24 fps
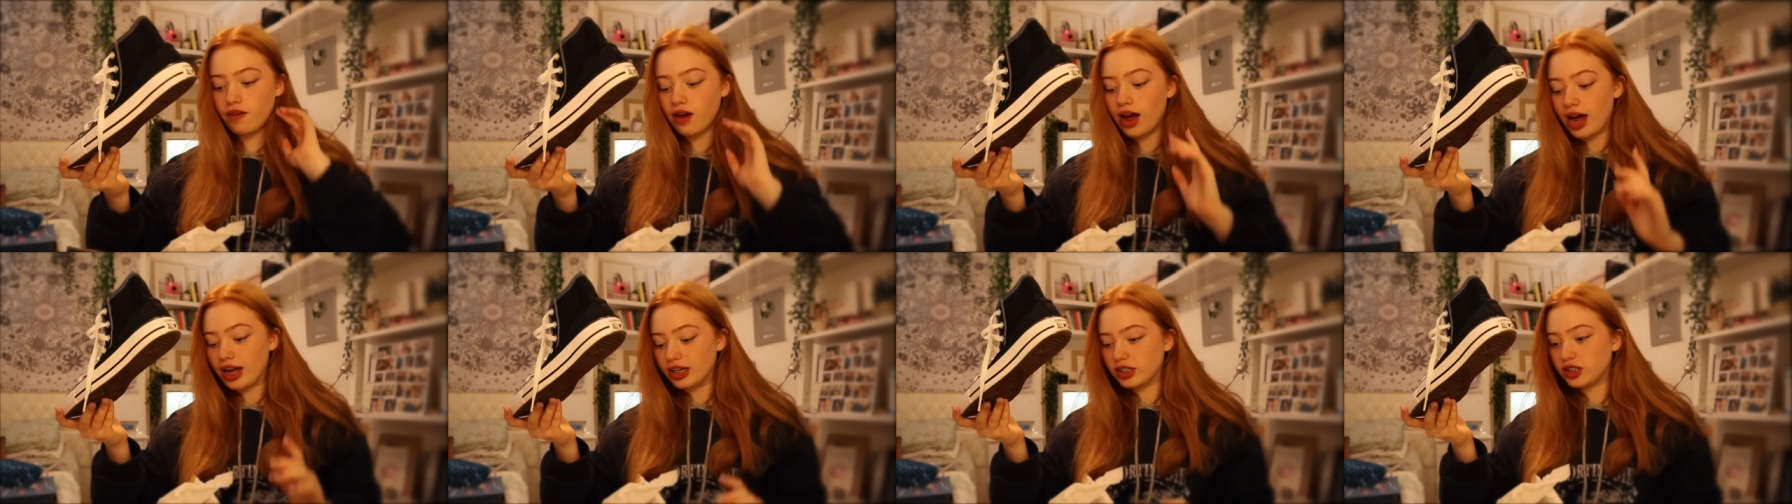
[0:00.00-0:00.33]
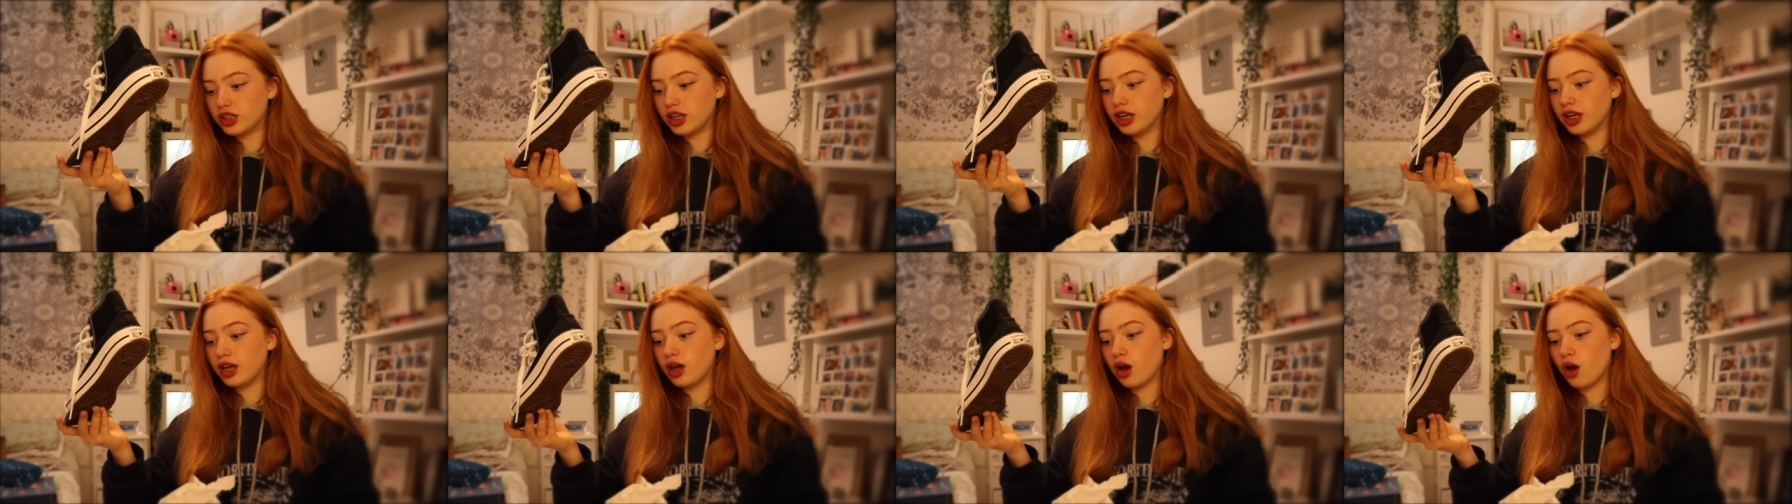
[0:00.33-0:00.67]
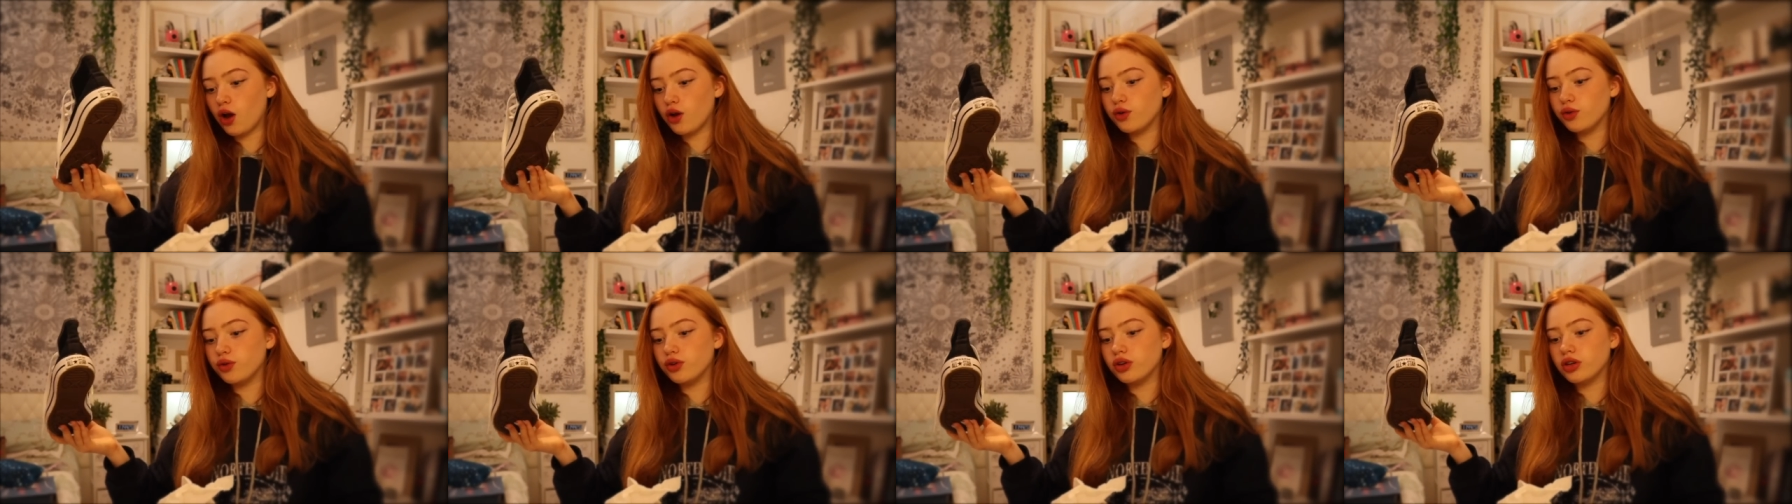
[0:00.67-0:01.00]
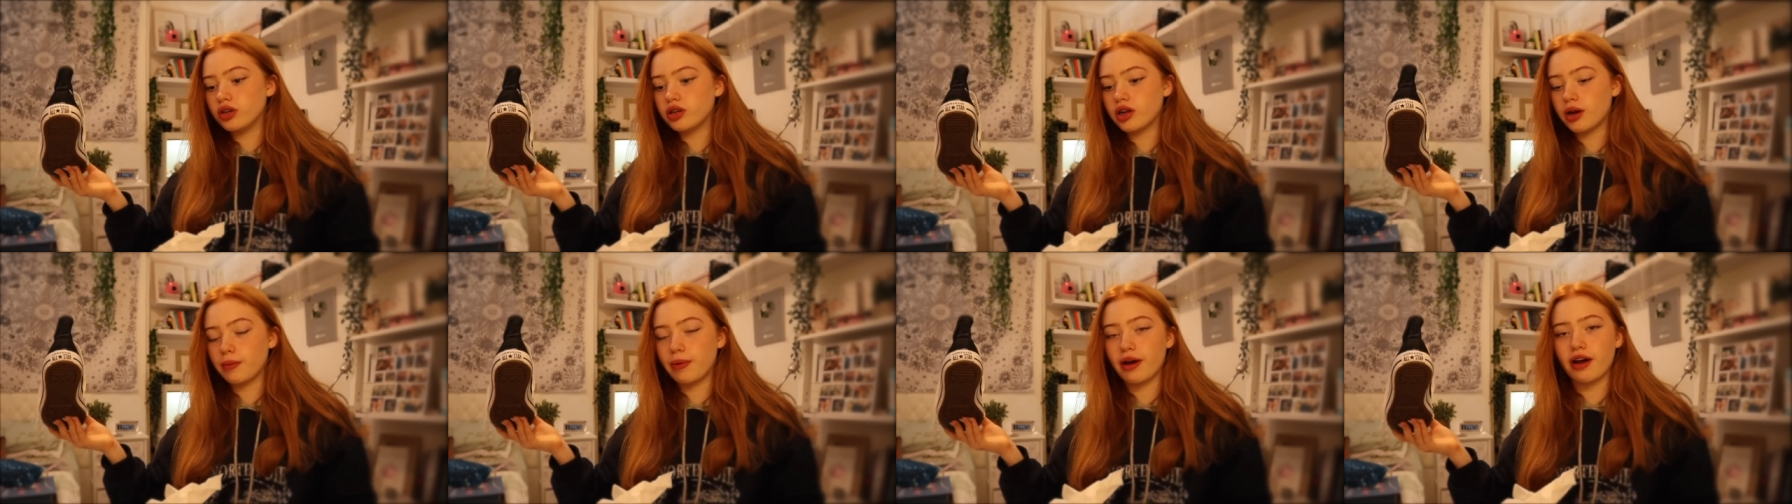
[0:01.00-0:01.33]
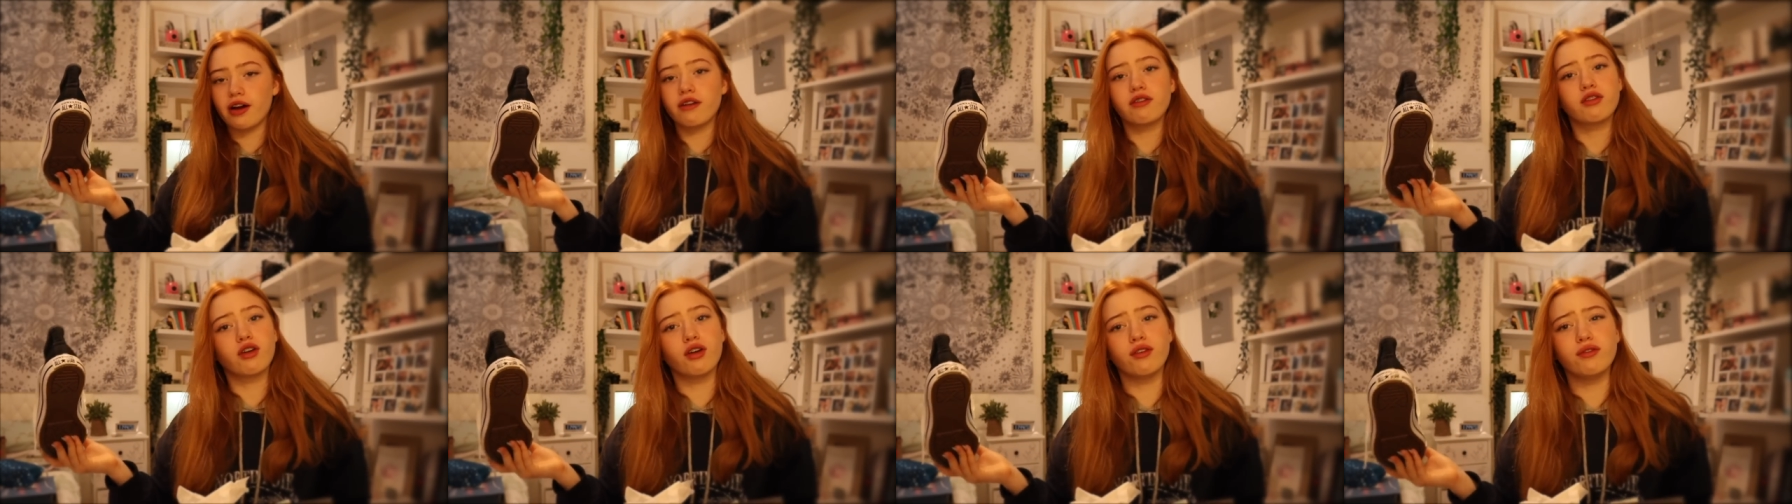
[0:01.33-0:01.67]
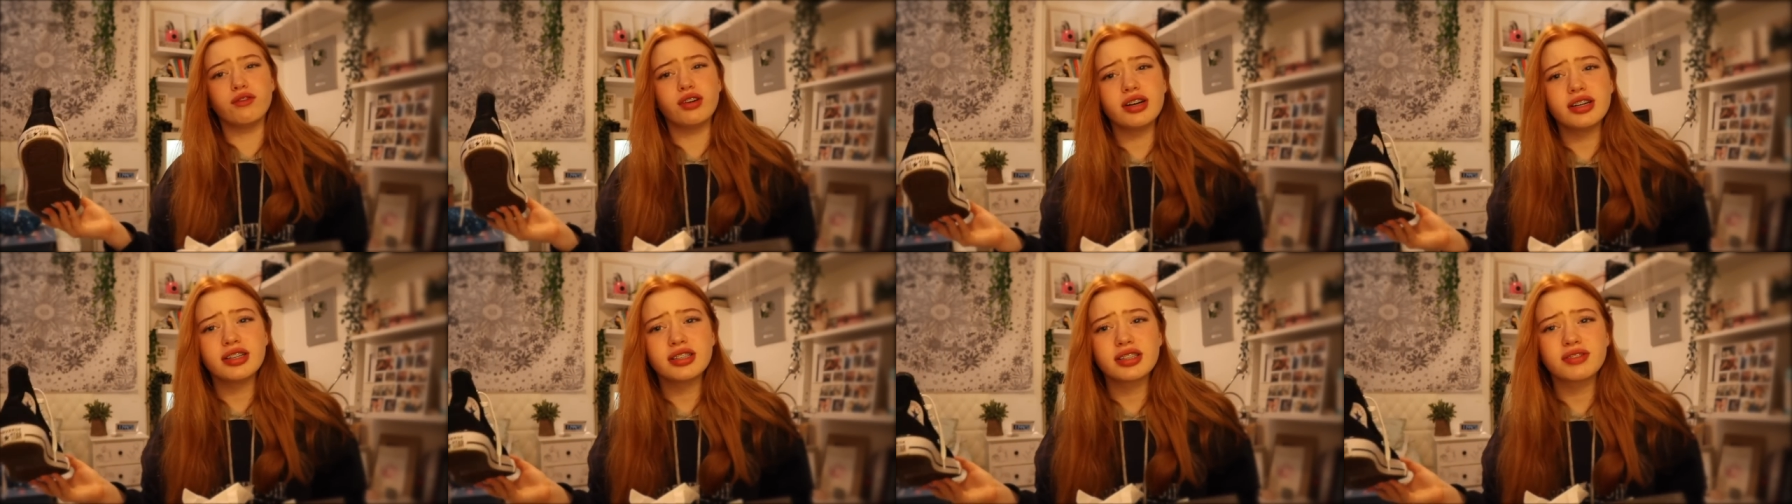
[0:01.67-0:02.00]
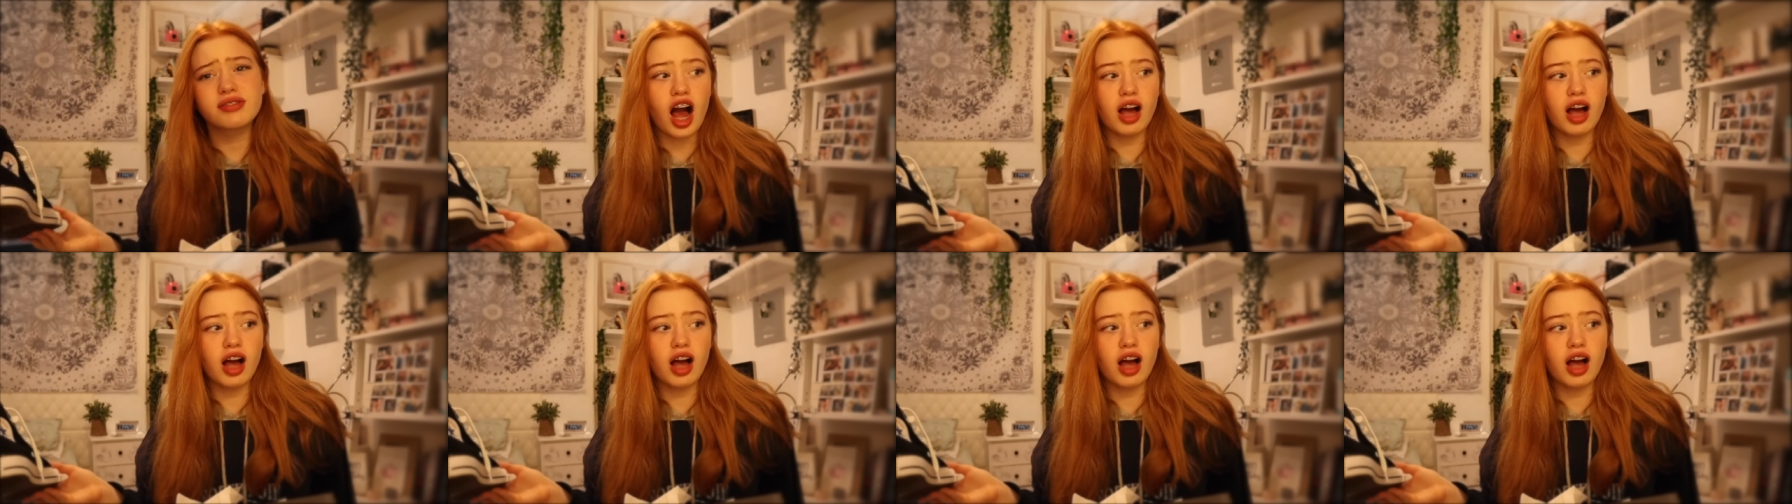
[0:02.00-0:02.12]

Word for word: actually owned a pair of Converse.